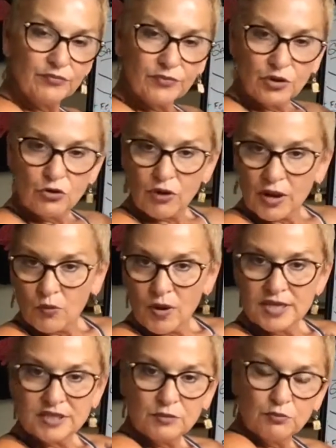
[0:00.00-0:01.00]
They're great
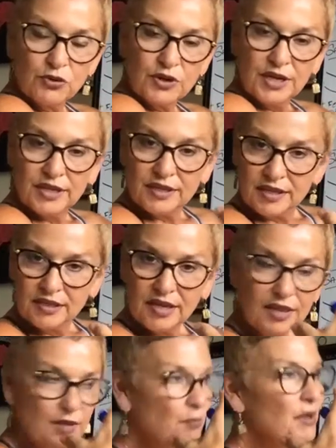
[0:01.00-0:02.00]
ways to breathe,
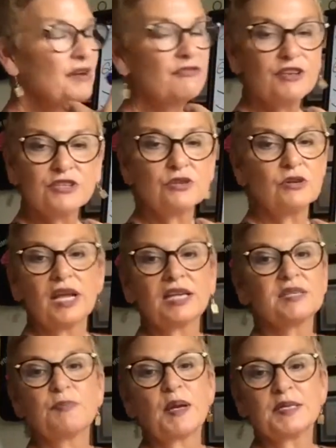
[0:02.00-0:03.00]
and the benefits are like
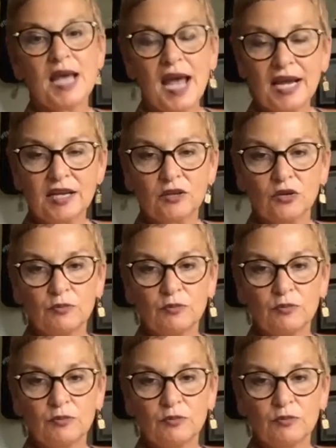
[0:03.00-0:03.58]
spectacular,